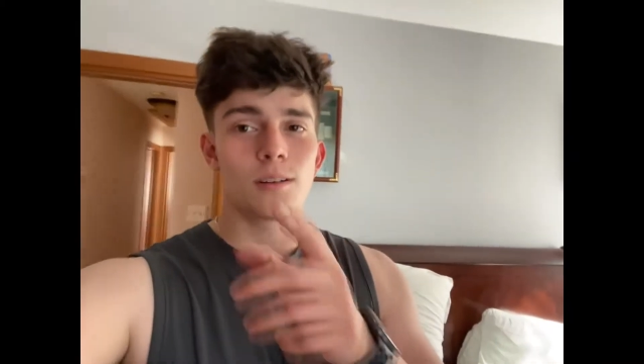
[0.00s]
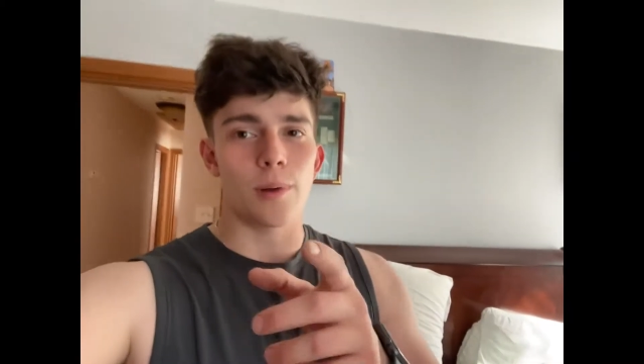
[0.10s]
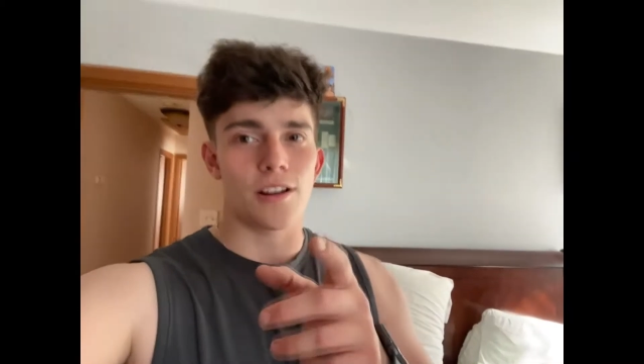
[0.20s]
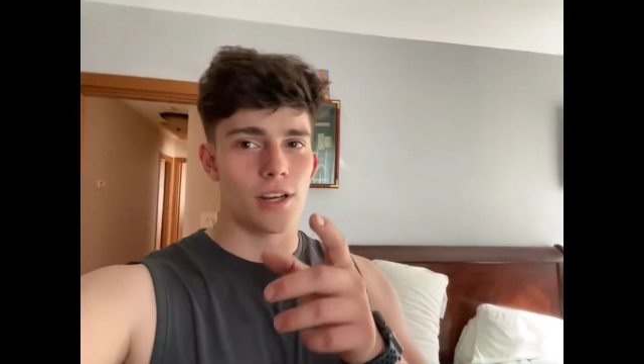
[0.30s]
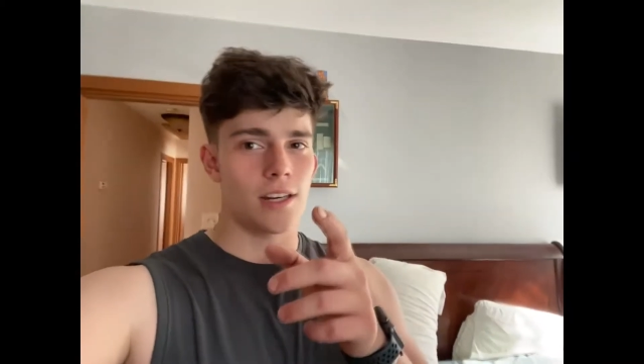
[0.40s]

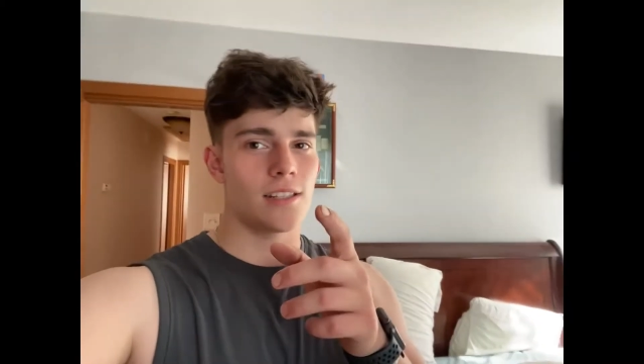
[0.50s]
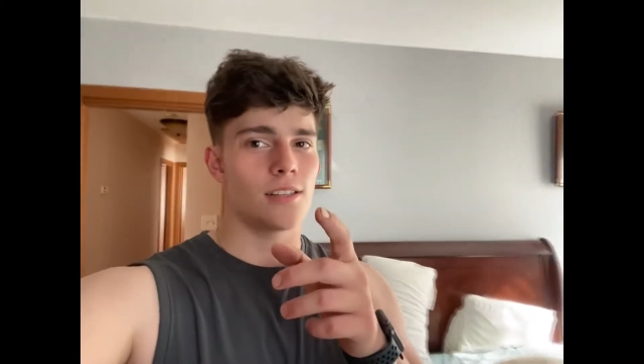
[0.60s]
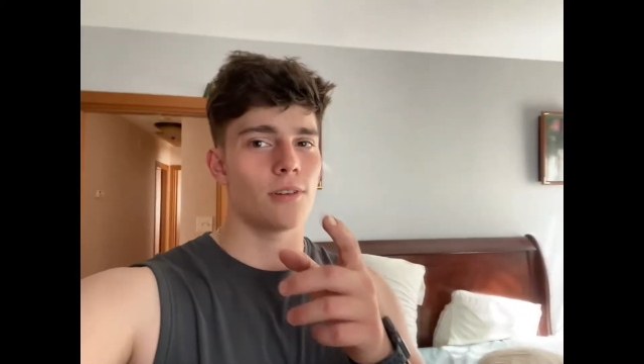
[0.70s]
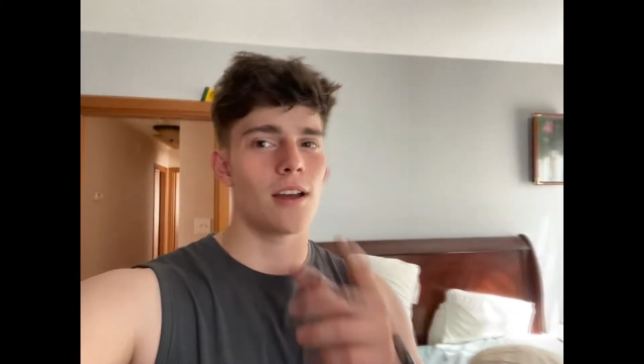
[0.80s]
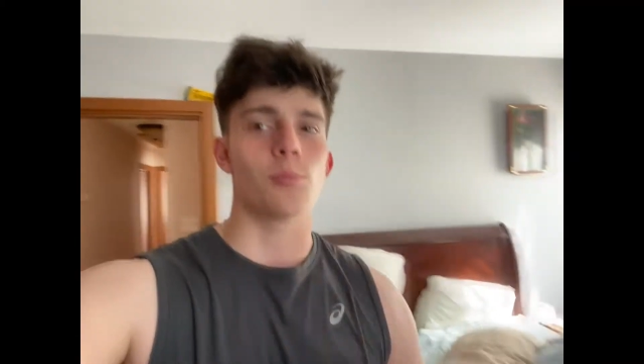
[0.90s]
by Janny
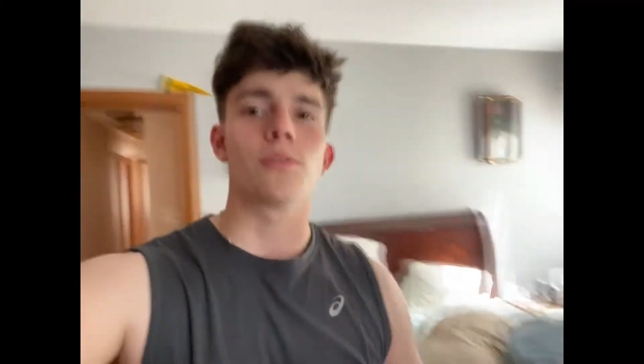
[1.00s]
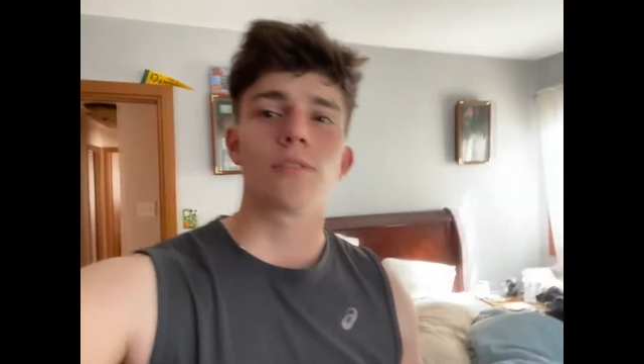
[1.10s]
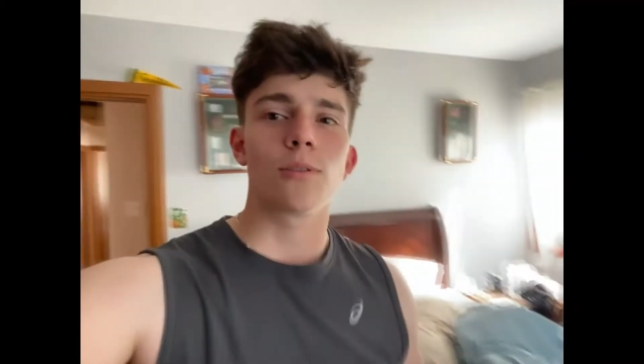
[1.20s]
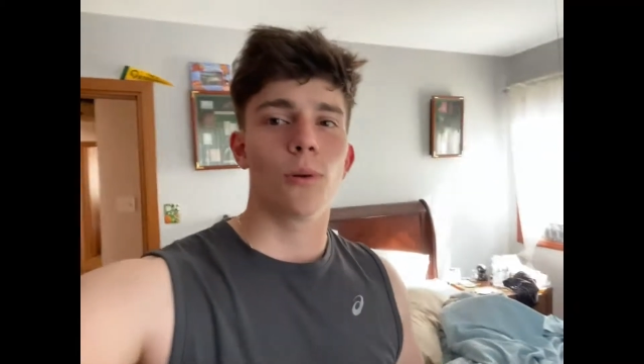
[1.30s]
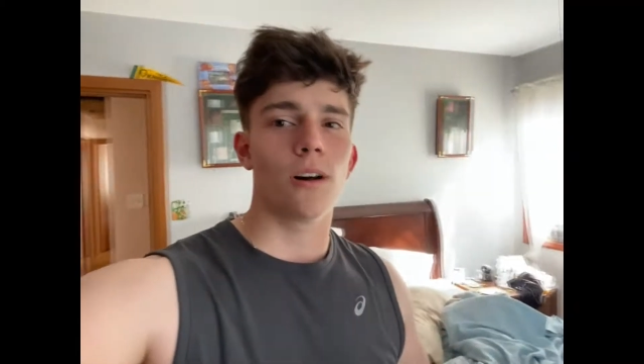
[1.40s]
C
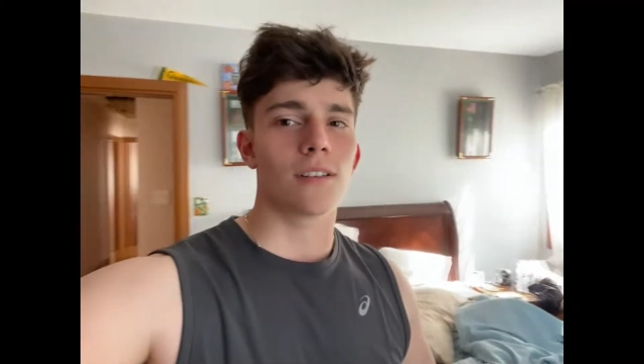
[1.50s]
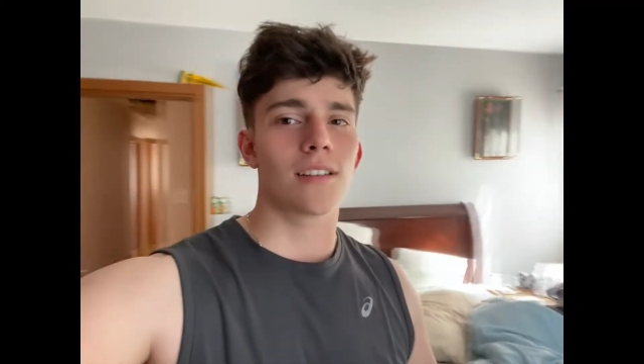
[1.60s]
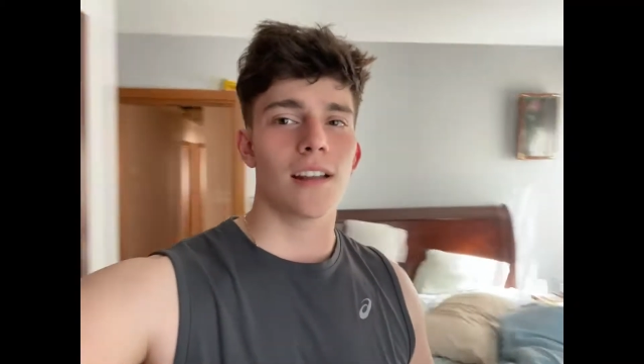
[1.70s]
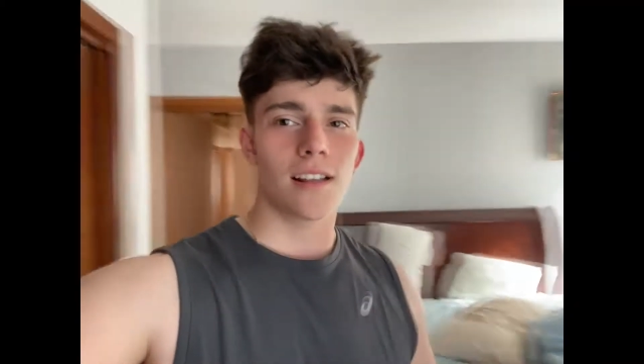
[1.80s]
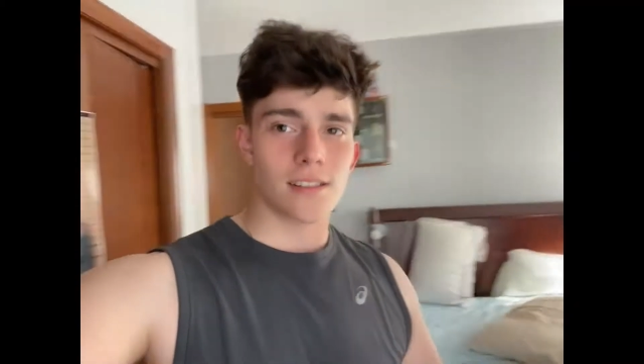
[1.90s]
Raps. Well,
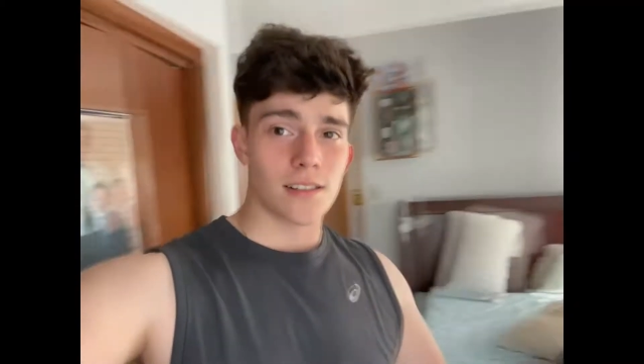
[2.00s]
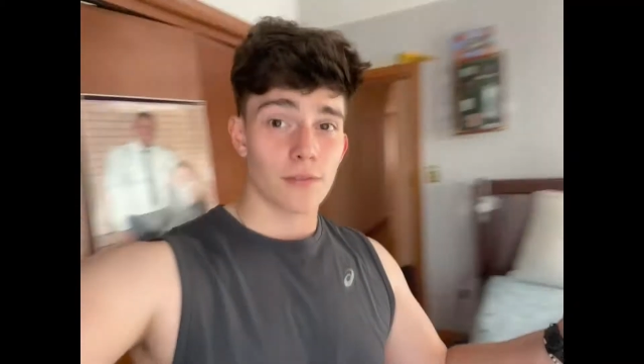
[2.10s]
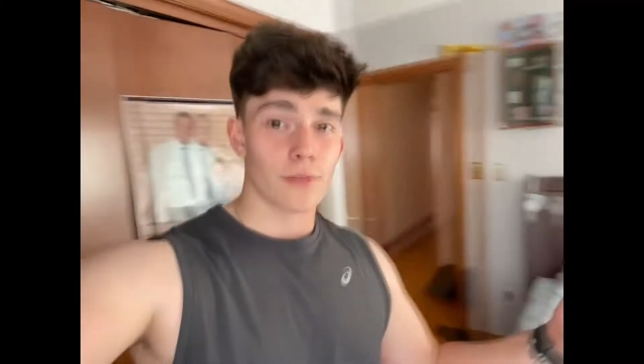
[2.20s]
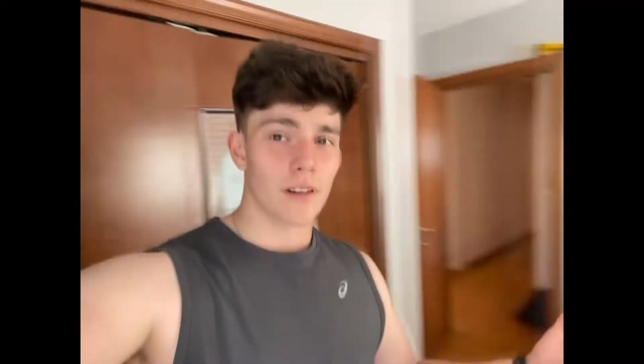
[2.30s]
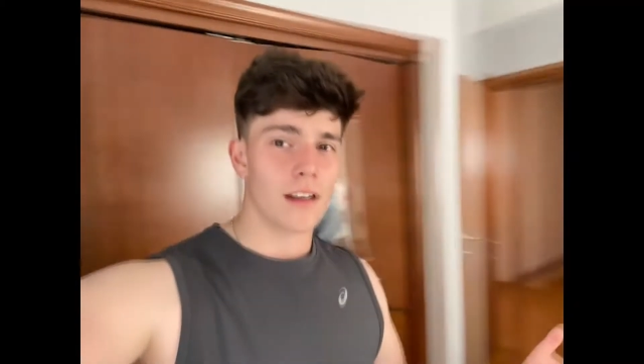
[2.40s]
today is a
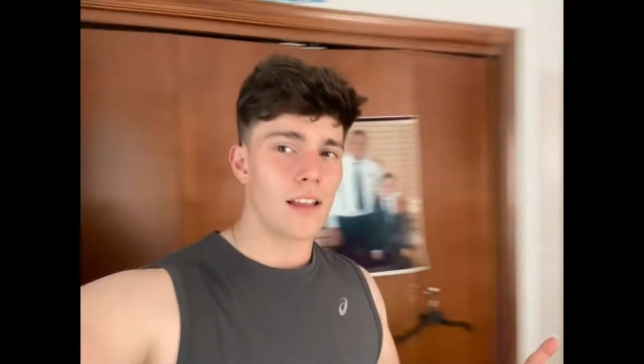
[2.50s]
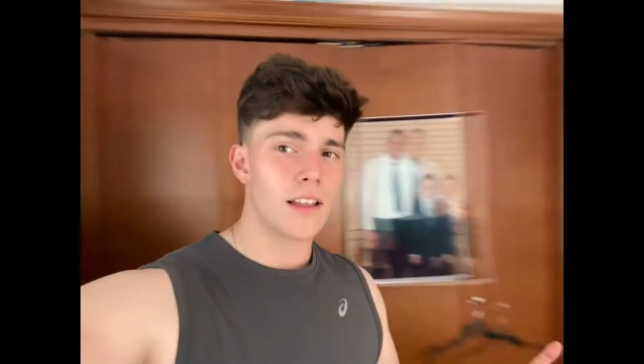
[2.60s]
different